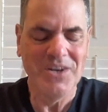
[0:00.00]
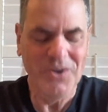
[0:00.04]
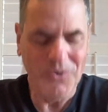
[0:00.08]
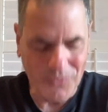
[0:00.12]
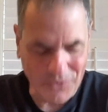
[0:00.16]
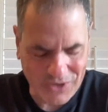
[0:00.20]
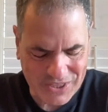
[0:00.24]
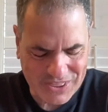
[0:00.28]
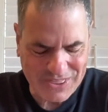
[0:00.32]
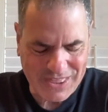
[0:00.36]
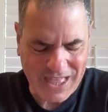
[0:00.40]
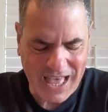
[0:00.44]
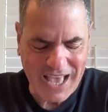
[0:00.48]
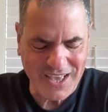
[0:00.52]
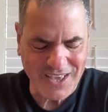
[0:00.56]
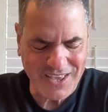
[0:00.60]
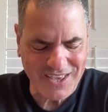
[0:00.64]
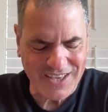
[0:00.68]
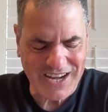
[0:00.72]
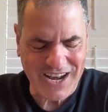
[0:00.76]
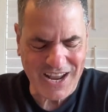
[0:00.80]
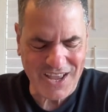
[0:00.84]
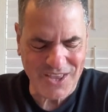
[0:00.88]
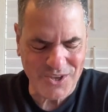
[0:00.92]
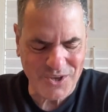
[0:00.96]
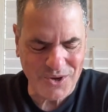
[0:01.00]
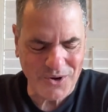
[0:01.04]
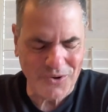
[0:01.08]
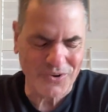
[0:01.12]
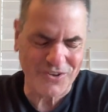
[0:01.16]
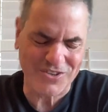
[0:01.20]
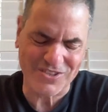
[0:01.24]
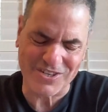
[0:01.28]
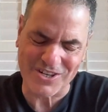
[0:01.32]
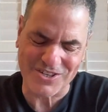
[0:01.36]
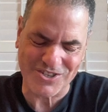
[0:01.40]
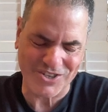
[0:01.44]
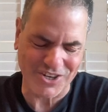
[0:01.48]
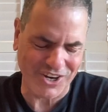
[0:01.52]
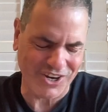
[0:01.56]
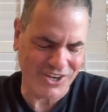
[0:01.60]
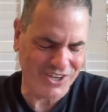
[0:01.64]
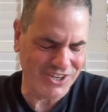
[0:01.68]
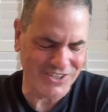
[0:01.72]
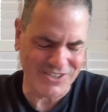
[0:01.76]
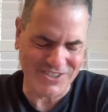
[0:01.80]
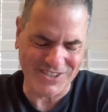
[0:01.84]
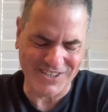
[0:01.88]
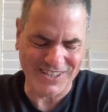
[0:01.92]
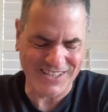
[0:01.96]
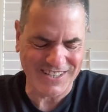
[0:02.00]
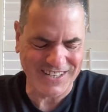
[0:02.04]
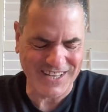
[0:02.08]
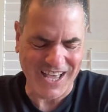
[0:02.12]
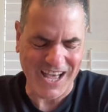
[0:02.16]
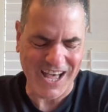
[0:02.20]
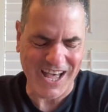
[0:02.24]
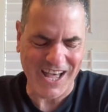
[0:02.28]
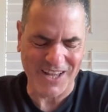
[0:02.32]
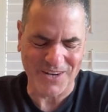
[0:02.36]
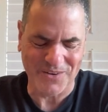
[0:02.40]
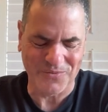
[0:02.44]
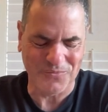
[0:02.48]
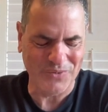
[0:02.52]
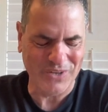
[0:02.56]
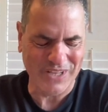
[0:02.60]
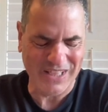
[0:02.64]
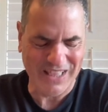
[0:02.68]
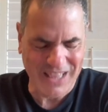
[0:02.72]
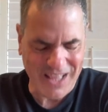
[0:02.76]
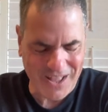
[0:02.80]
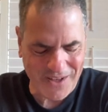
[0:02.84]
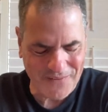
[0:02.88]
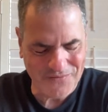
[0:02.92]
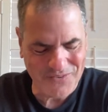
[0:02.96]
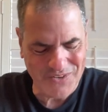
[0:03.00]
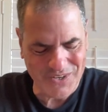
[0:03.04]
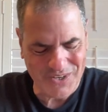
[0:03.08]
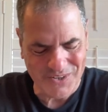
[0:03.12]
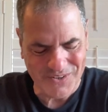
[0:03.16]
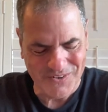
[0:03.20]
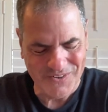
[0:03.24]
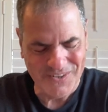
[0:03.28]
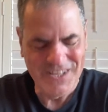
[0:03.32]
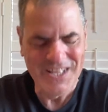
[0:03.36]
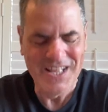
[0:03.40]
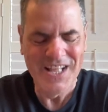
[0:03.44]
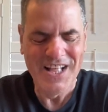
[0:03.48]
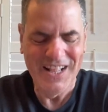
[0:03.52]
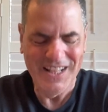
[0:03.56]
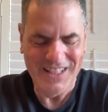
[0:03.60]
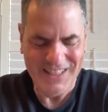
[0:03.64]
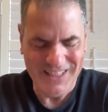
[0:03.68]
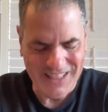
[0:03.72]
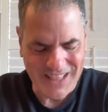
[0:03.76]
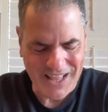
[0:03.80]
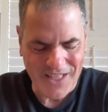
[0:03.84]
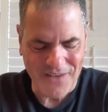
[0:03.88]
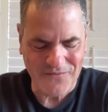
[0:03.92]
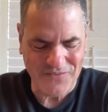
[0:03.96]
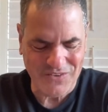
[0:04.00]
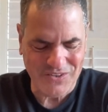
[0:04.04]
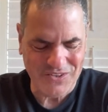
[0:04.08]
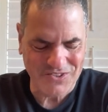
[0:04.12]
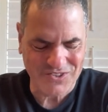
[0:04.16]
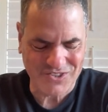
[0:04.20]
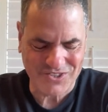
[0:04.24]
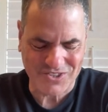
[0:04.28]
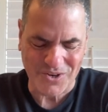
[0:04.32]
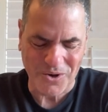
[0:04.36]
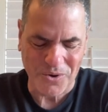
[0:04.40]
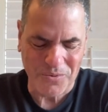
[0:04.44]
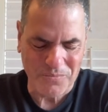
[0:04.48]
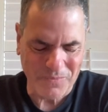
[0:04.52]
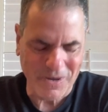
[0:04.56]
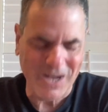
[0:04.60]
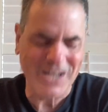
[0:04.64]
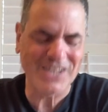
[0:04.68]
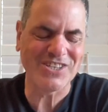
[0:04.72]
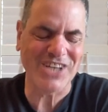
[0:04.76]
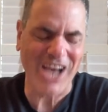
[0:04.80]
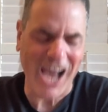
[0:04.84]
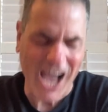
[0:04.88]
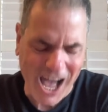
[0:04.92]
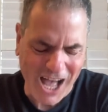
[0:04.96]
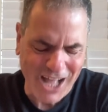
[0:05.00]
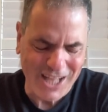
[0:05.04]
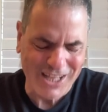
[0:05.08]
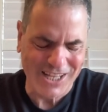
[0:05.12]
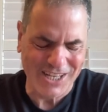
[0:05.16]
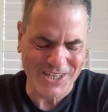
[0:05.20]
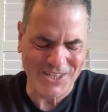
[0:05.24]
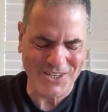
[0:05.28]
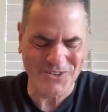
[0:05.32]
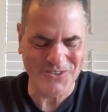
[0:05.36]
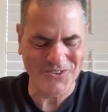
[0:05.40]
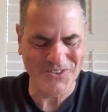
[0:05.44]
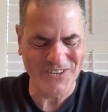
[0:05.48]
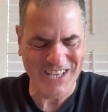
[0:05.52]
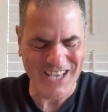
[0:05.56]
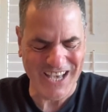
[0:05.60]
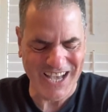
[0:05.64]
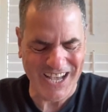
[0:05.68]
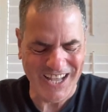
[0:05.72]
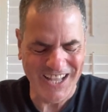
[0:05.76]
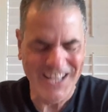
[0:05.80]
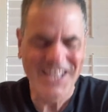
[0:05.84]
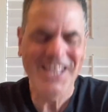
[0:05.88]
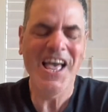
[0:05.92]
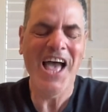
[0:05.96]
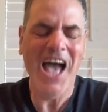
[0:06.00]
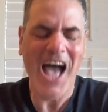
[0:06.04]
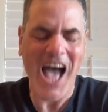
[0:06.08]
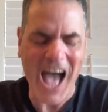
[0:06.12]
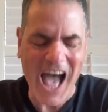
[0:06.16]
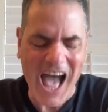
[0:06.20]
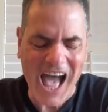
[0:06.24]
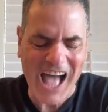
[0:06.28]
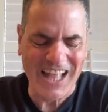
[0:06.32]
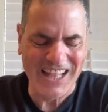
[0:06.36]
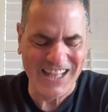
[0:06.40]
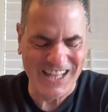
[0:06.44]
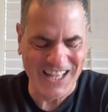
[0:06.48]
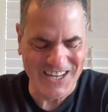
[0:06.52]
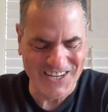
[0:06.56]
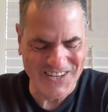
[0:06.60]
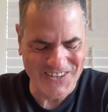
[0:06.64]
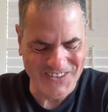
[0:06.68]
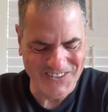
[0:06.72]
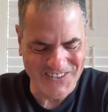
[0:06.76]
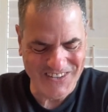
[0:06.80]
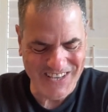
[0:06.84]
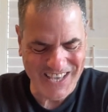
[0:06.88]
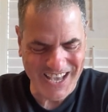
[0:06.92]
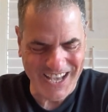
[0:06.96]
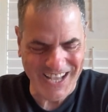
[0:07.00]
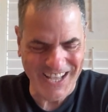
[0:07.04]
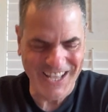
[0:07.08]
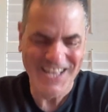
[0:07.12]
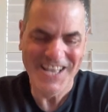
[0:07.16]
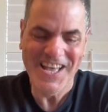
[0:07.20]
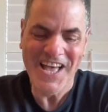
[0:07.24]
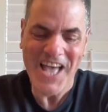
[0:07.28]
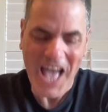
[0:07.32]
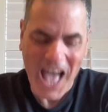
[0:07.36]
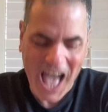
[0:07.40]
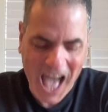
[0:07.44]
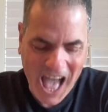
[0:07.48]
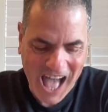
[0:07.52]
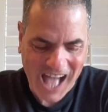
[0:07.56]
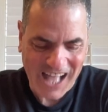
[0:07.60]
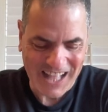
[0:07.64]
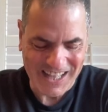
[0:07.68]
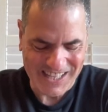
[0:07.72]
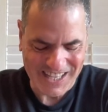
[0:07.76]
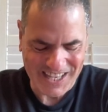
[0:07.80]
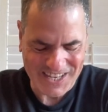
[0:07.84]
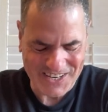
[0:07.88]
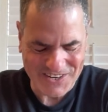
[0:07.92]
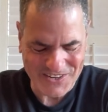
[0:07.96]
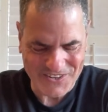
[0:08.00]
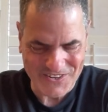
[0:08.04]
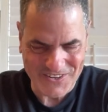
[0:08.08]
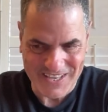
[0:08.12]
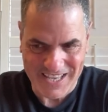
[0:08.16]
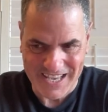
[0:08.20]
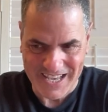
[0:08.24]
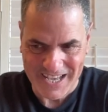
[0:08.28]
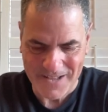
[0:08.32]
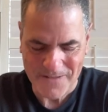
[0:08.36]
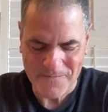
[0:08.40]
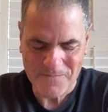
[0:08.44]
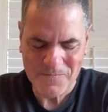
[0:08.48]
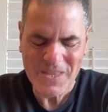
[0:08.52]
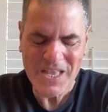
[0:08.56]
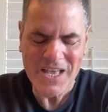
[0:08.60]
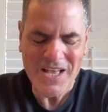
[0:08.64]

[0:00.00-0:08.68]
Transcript: We thank you that you're such a good, good God, and we love you, love you so much. Hallelujah, hallelujah, hallelujah.